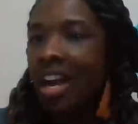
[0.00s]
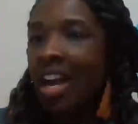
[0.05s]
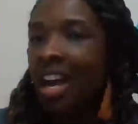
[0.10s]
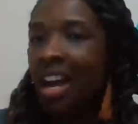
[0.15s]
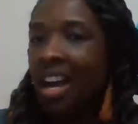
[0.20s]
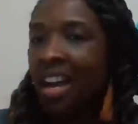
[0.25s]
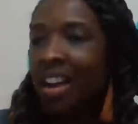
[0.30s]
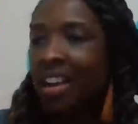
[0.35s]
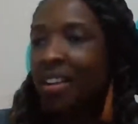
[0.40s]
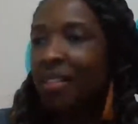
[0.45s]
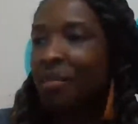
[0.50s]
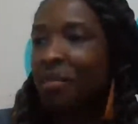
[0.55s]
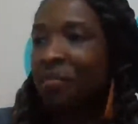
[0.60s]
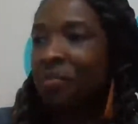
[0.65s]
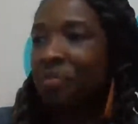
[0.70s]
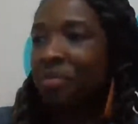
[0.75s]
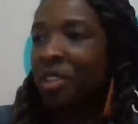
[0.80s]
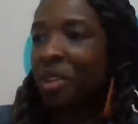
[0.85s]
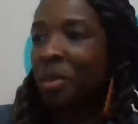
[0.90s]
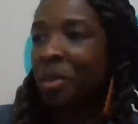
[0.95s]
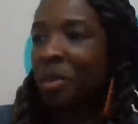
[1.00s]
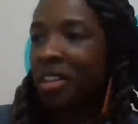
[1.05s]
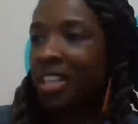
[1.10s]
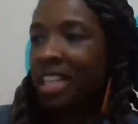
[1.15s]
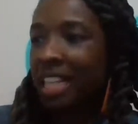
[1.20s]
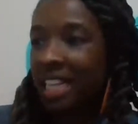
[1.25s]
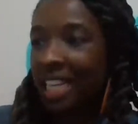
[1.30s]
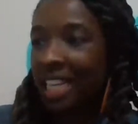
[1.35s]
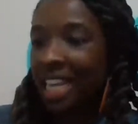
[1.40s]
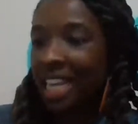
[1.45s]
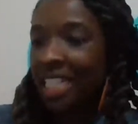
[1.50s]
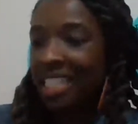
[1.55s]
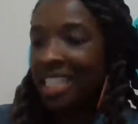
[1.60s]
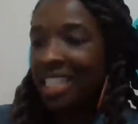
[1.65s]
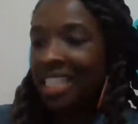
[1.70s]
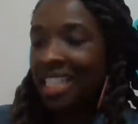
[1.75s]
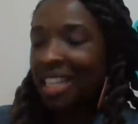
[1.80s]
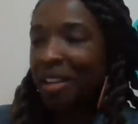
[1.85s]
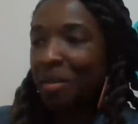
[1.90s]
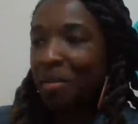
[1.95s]
with connecting, but
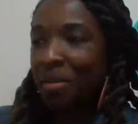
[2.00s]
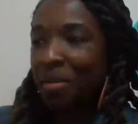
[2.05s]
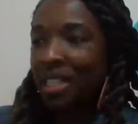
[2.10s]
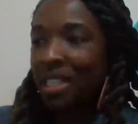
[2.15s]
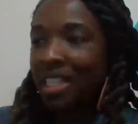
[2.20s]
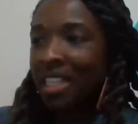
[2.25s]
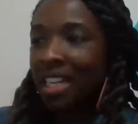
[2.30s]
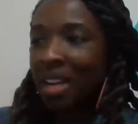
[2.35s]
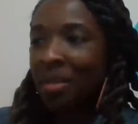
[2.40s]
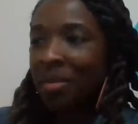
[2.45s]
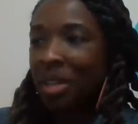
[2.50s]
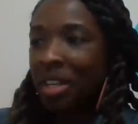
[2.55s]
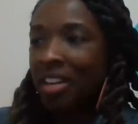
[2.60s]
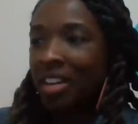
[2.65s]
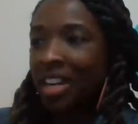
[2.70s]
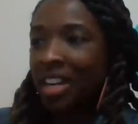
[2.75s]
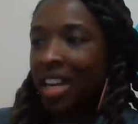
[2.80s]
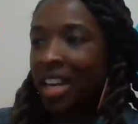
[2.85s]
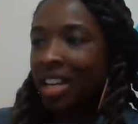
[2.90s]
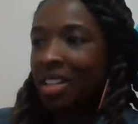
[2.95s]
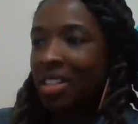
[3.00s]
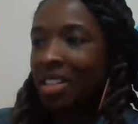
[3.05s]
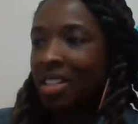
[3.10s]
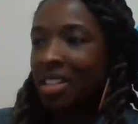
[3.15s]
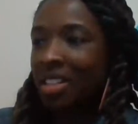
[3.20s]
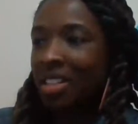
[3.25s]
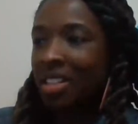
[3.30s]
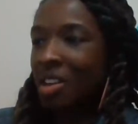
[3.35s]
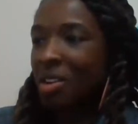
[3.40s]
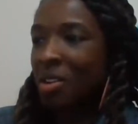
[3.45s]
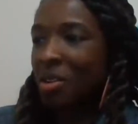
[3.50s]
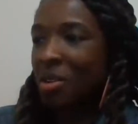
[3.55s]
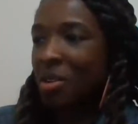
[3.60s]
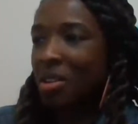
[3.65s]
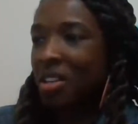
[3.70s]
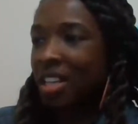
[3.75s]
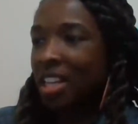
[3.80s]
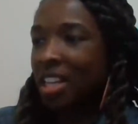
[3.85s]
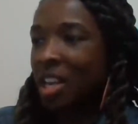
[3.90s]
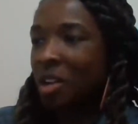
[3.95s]
I'm here now. So
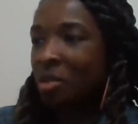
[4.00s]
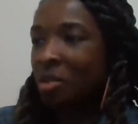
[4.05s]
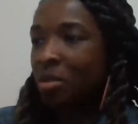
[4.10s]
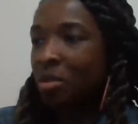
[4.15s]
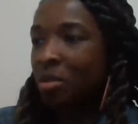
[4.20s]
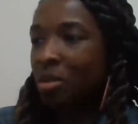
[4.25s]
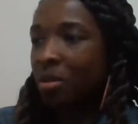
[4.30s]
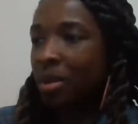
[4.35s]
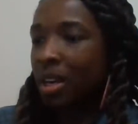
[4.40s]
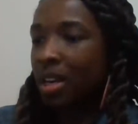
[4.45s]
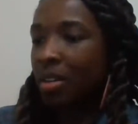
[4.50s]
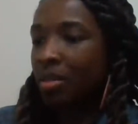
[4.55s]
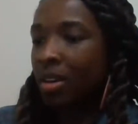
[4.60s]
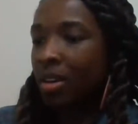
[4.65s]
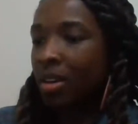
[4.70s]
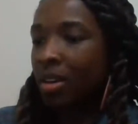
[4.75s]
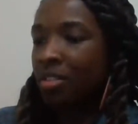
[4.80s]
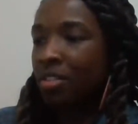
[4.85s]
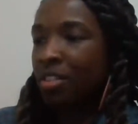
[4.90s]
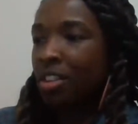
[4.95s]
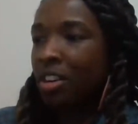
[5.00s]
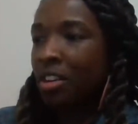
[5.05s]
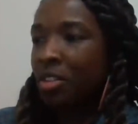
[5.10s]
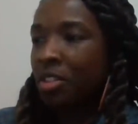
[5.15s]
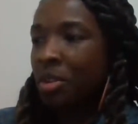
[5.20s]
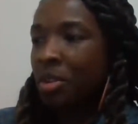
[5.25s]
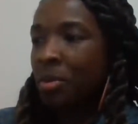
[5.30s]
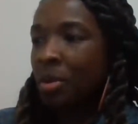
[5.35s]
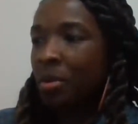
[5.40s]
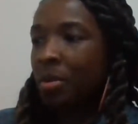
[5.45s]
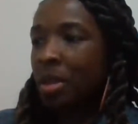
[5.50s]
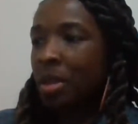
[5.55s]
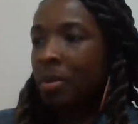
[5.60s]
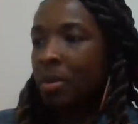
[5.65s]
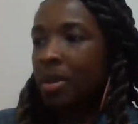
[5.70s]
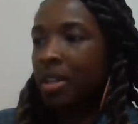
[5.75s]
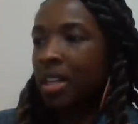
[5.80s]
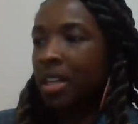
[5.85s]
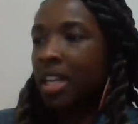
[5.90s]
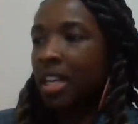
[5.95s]
we'll wait around for a few more people to
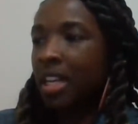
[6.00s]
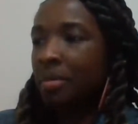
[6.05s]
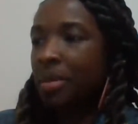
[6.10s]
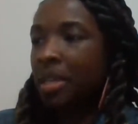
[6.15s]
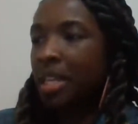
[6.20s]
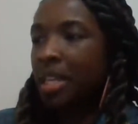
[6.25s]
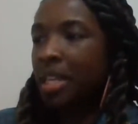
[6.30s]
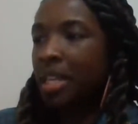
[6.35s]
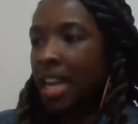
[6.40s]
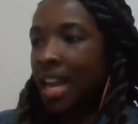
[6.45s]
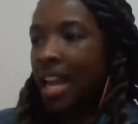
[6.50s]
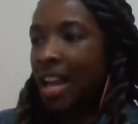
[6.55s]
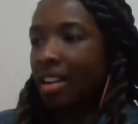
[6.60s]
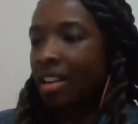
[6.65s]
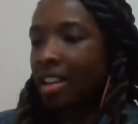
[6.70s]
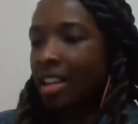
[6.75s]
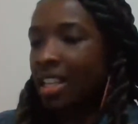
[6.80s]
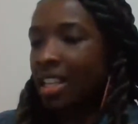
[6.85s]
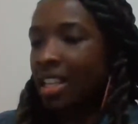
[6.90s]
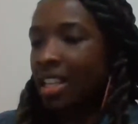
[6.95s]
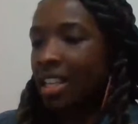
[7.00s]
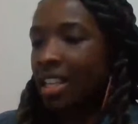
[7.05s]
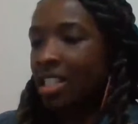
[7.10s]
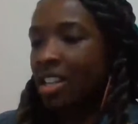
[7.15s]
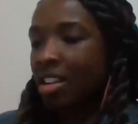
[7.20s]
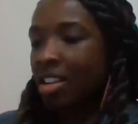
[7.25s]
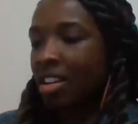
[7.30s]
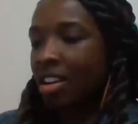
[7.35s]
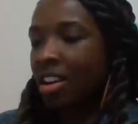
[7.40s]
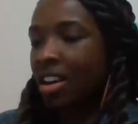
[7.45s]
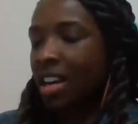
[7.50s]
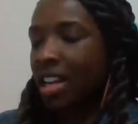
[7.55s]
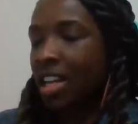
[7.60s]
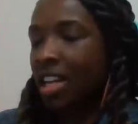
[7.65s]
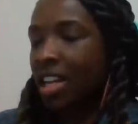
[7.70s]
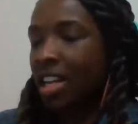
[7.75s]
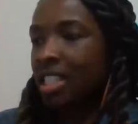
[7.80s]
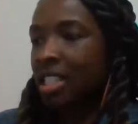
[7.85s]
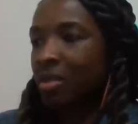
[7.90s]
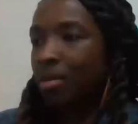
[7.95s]
come in, then I'll get started so
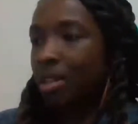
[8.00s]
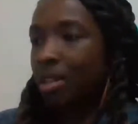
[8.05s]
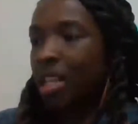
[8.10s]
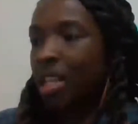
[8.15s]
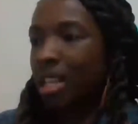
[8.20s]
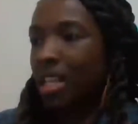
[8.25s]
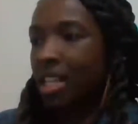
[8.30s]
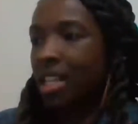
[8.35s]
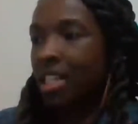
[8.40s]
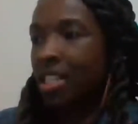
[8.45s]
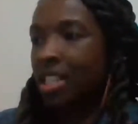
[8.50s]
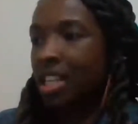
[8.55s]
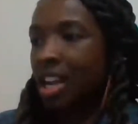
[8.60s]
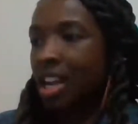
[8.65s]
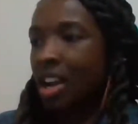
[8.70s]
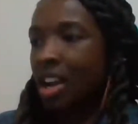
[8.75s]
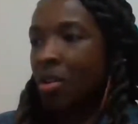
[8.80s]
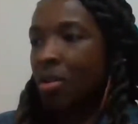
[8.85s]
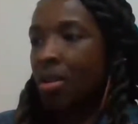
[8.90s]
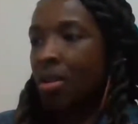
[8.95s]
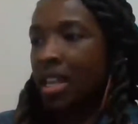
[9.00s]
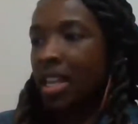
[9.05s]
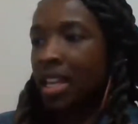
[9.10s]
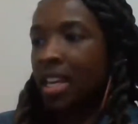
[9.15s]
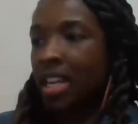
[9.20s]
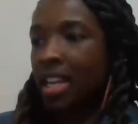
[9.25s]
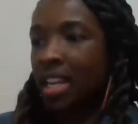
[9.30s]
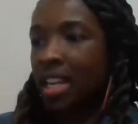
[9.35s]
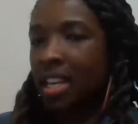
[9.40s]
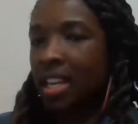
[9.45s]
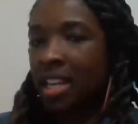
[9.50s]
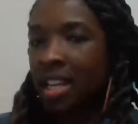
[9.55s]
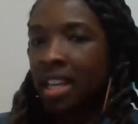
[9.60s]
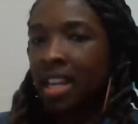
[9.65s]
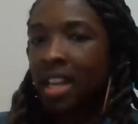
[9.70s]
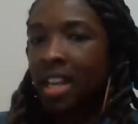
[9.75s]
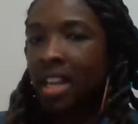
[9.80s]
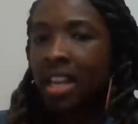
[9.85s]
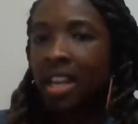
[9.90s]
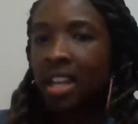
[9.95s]
we can get this going and
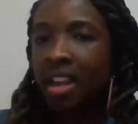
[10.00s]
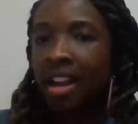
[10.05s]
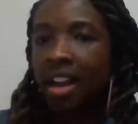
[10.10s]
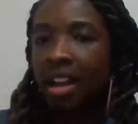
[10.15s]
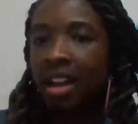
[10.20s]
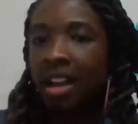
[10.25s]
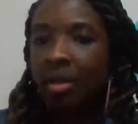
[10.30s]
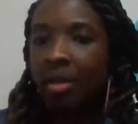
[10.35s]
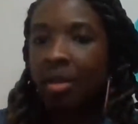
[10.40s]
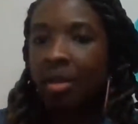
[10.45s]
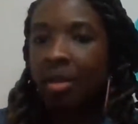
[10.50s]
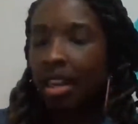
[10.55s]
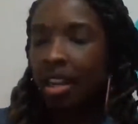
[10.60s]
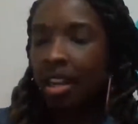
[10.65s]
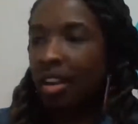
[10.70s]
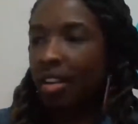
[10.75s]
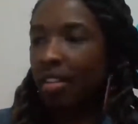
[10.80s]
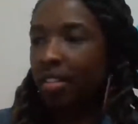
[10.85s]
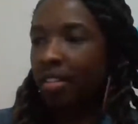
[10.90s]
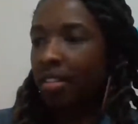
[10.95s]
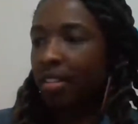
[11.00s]
y'all can be ready to go. Okay?